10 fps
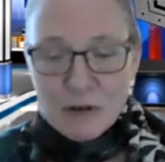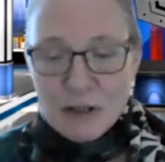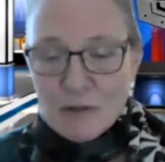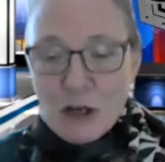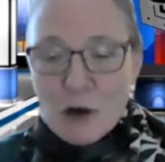
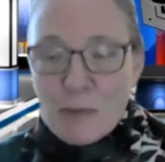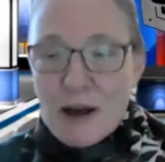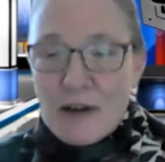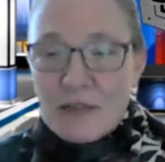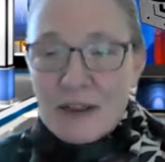even know
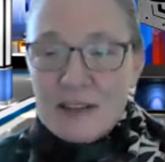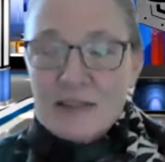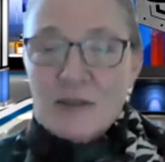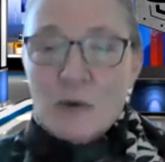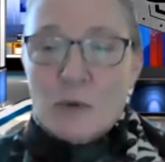about
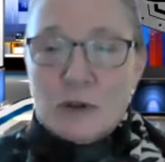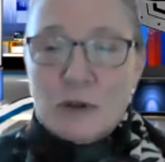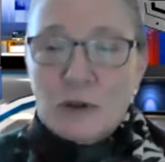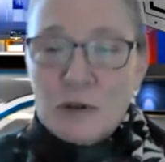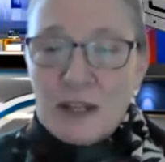this or
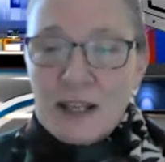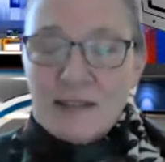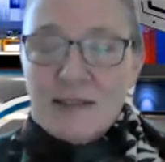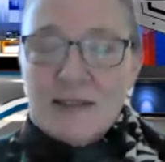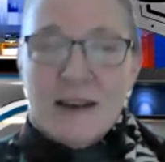do
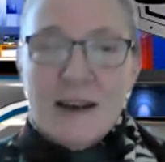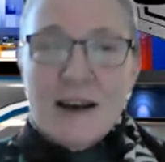this.